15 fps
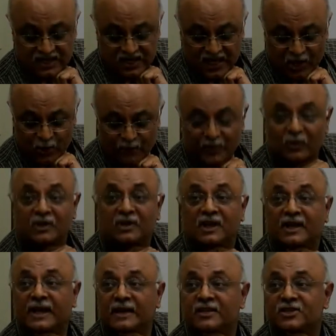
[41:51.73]
I hope you will uh,
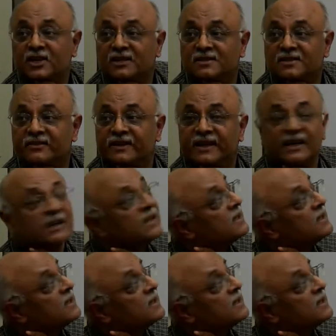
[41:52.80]
get a chance to read it.